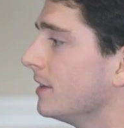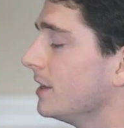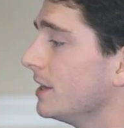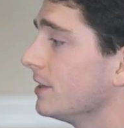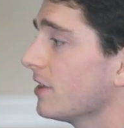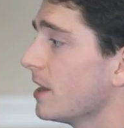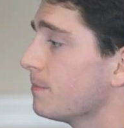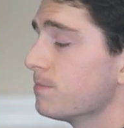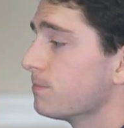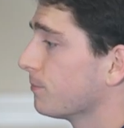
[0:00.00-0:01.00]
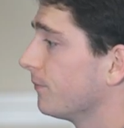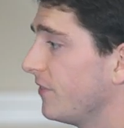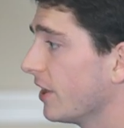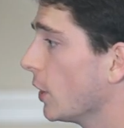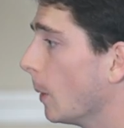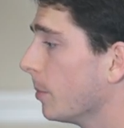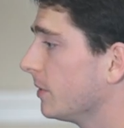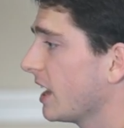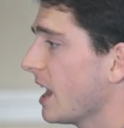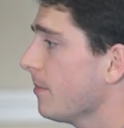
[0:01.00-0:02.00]
it is a very open
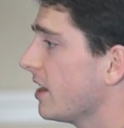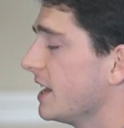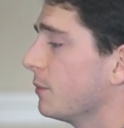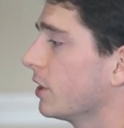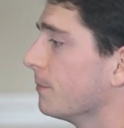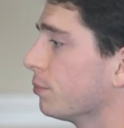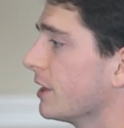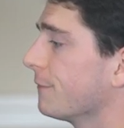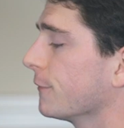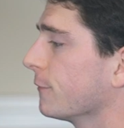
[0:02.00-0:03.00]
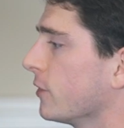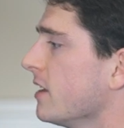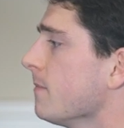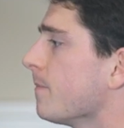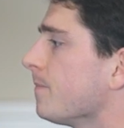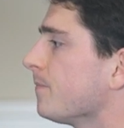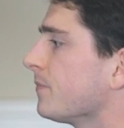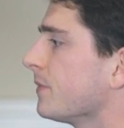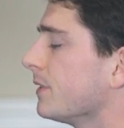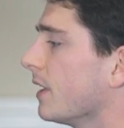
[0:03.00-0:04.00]
game that anyone can play for free.
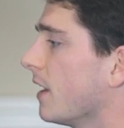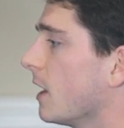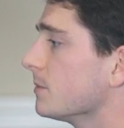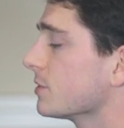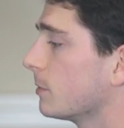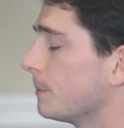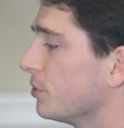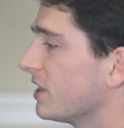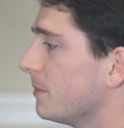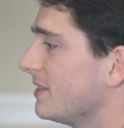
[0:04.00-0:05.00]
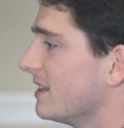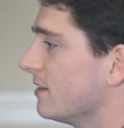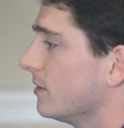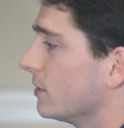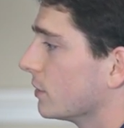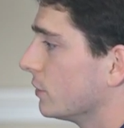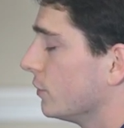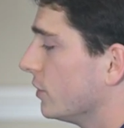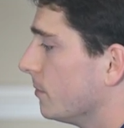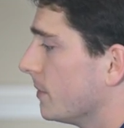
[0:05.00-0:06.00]
So I'm gonna put them in the
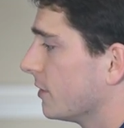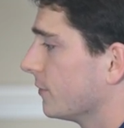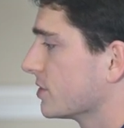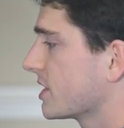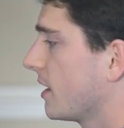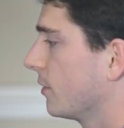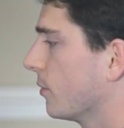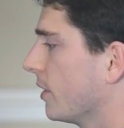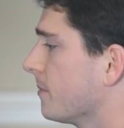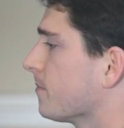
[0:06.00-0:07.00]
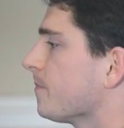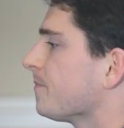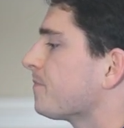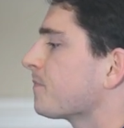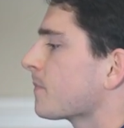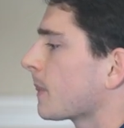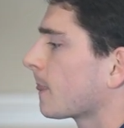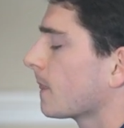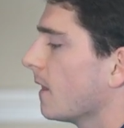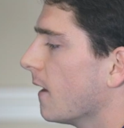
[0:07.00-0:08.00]
good metaverse category.
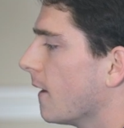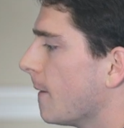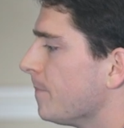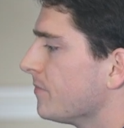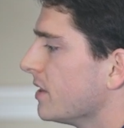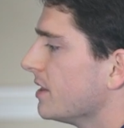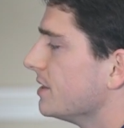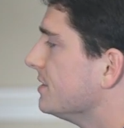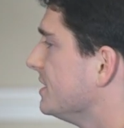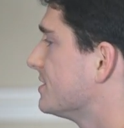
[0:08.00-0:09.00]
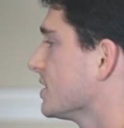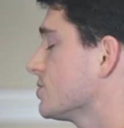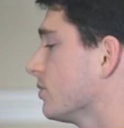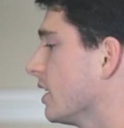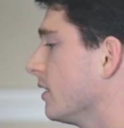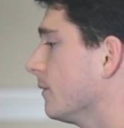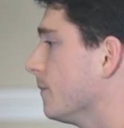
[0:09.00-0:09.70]
Decentraland.